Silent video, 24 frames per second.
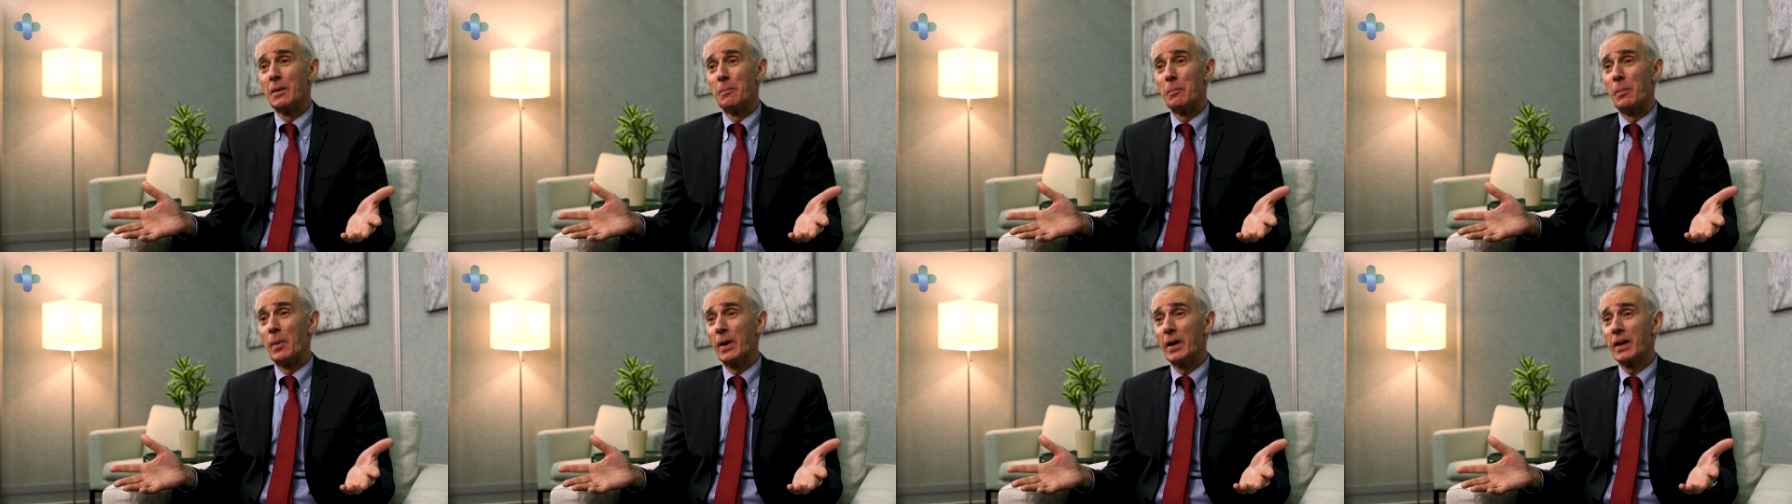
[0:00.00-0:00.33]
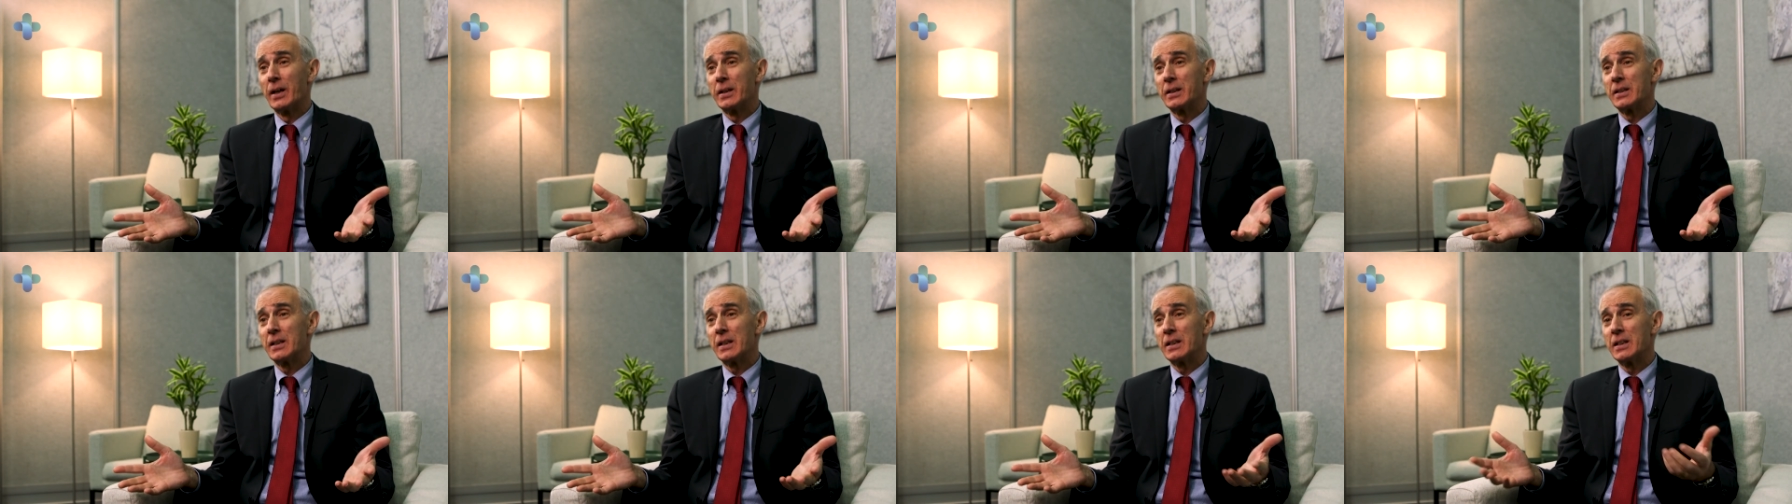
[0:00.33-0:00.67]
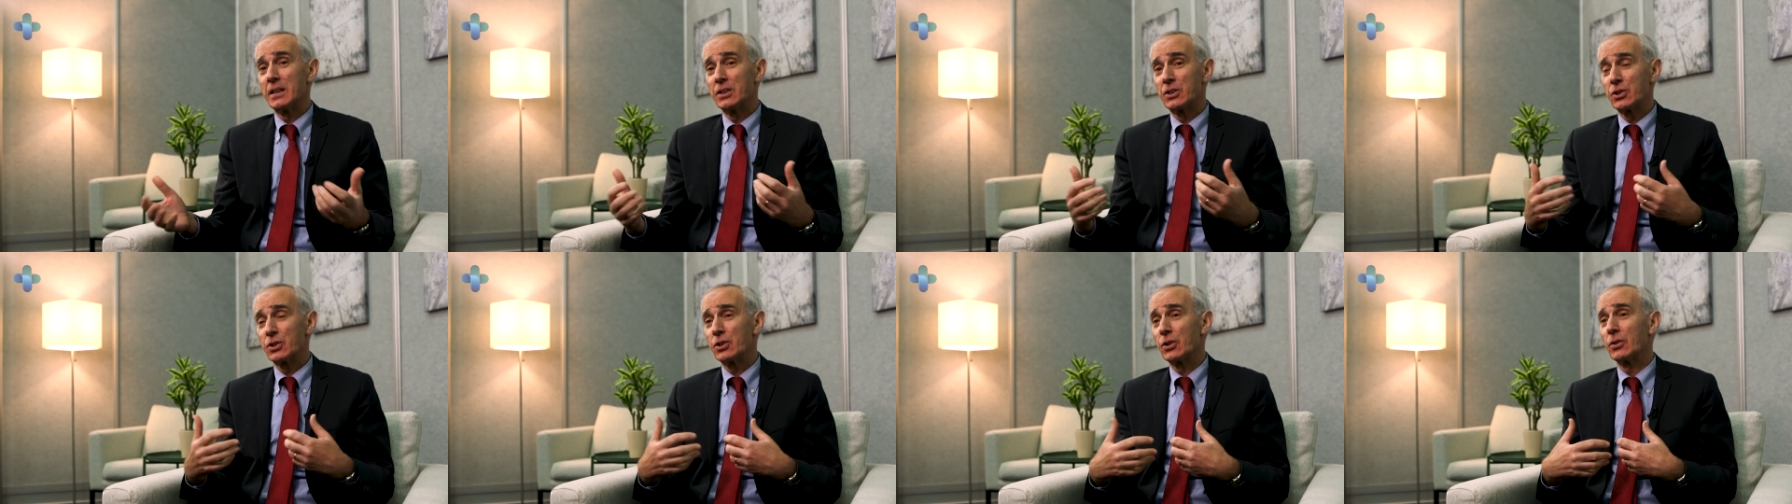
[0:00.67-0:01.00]
but
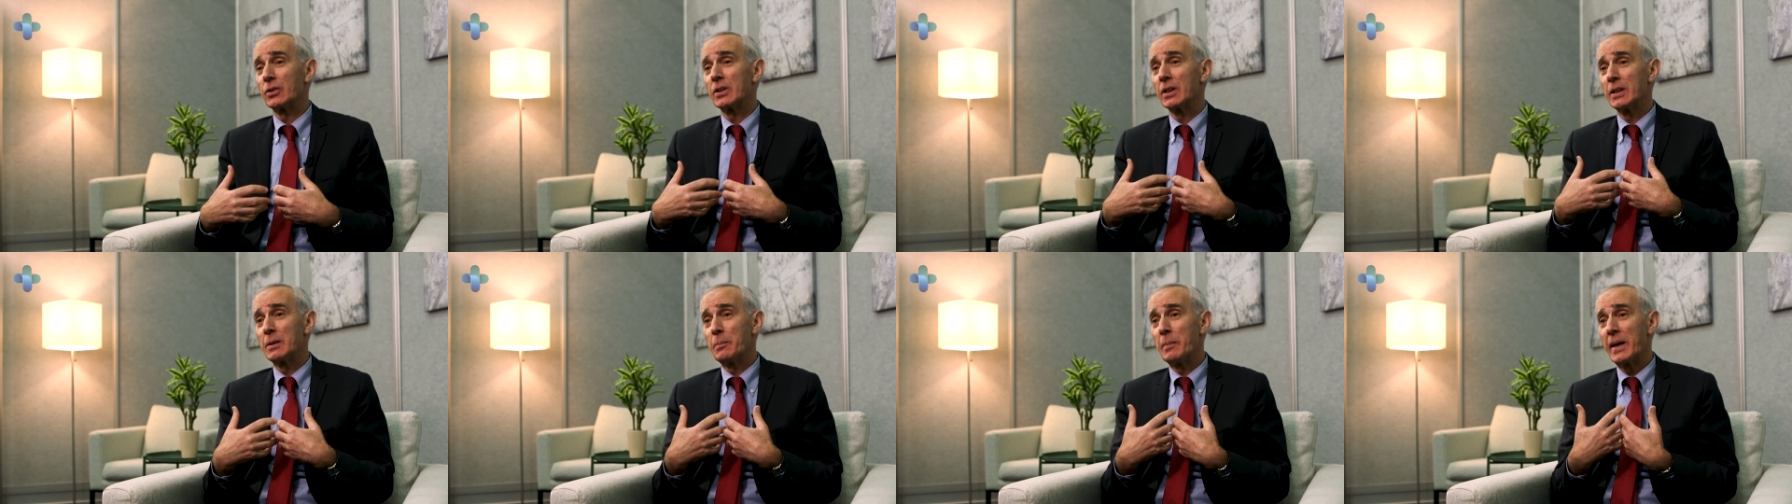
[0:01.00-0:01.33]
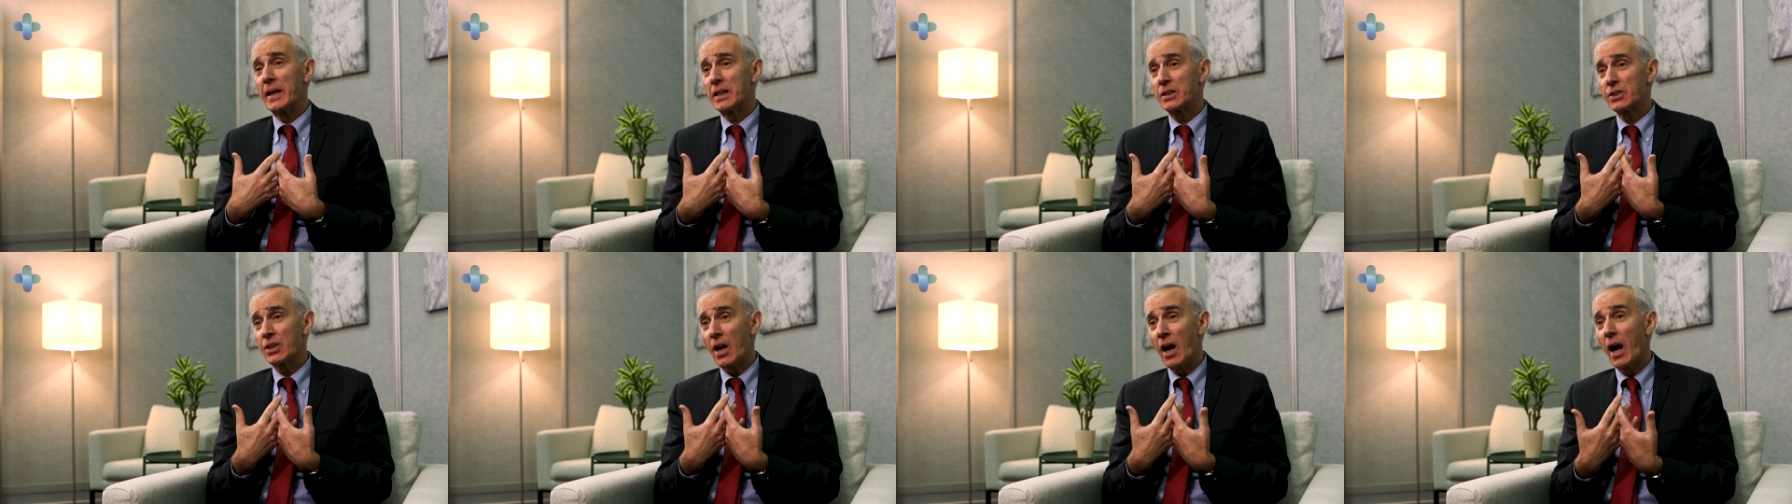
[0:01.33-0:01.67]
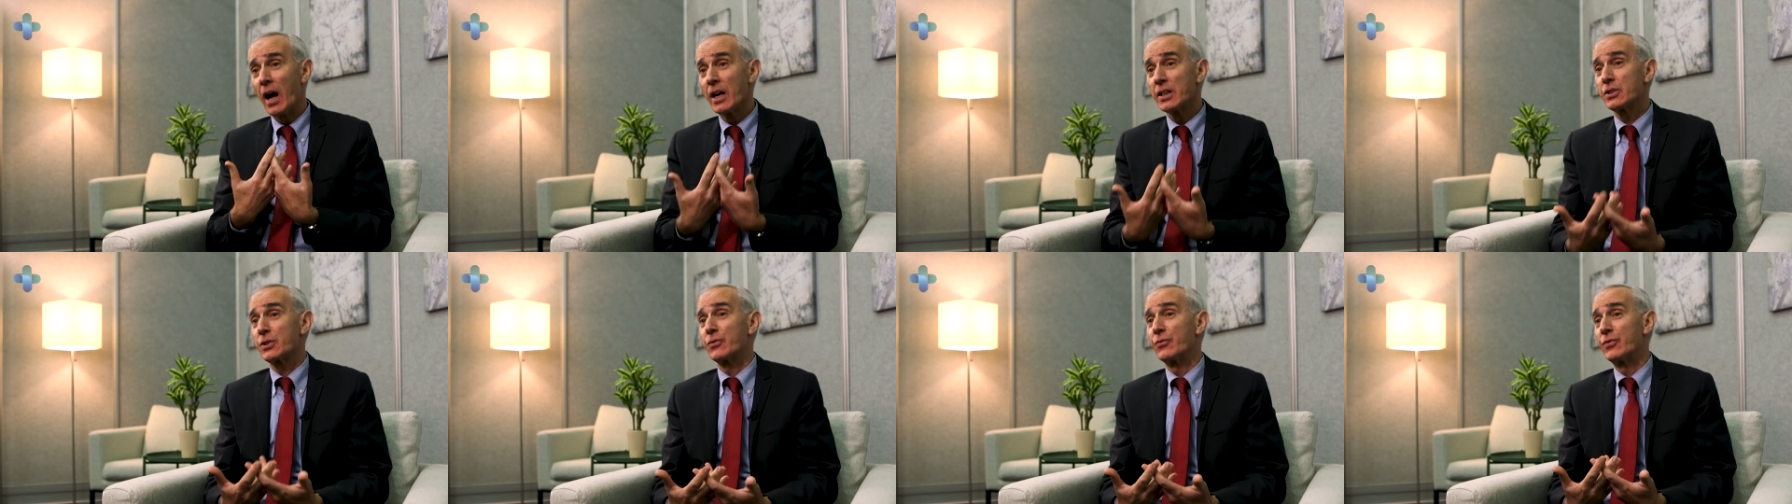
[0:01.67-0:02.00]
it certainly makes
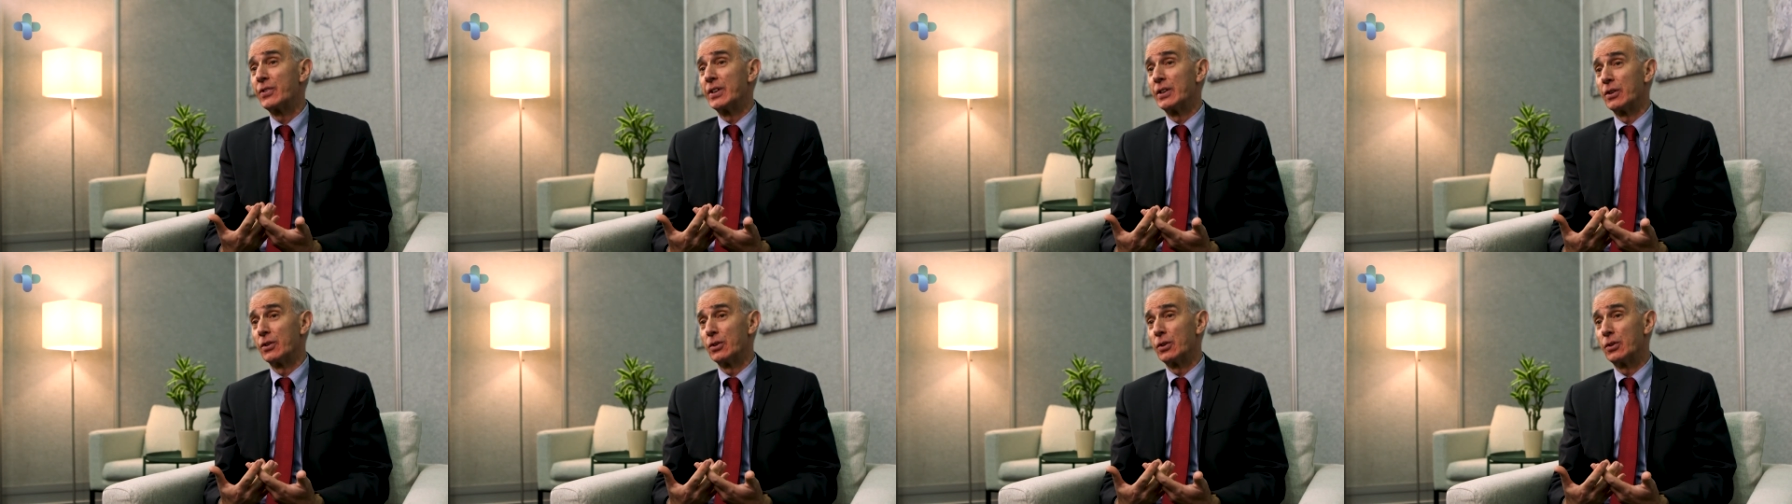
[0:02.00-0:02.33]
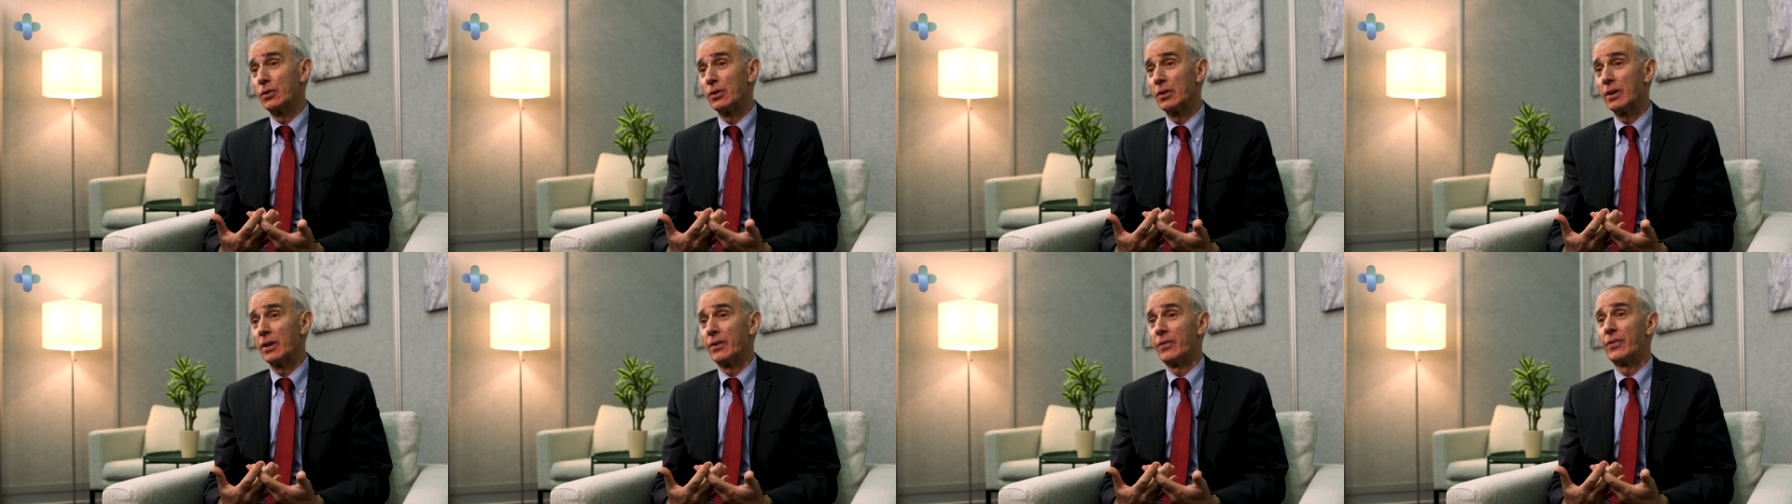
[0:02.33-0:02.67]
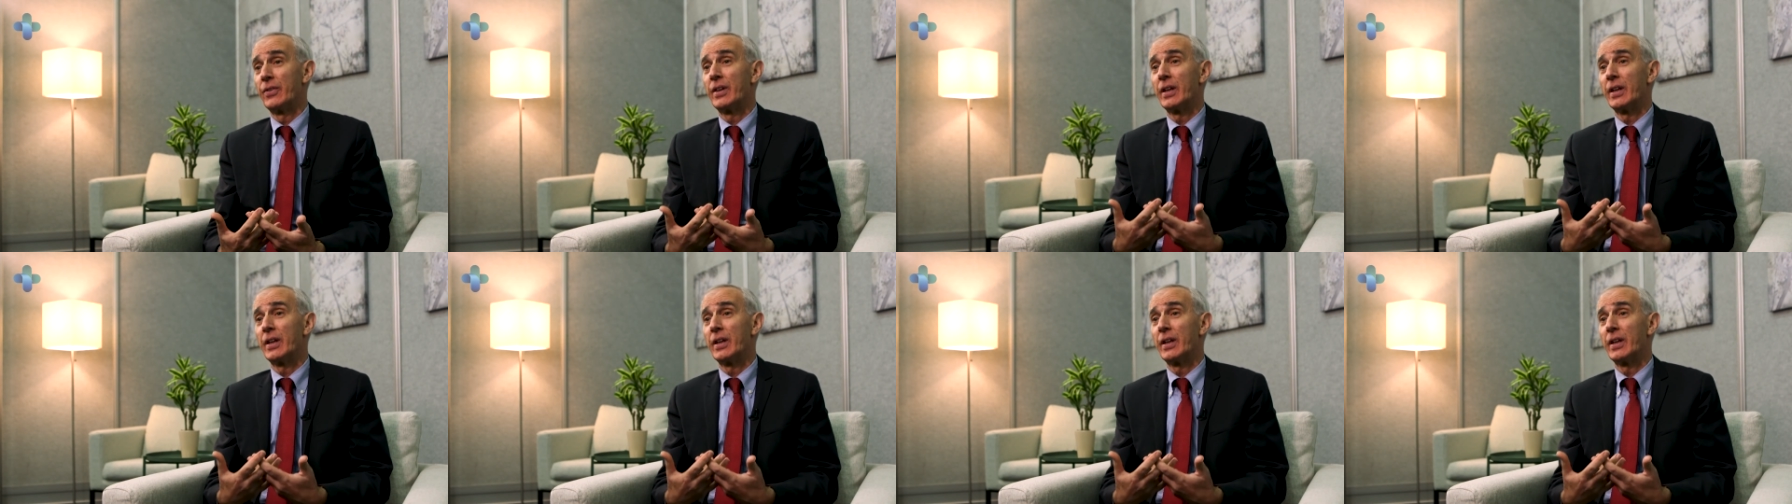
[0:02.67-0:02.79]
us feel good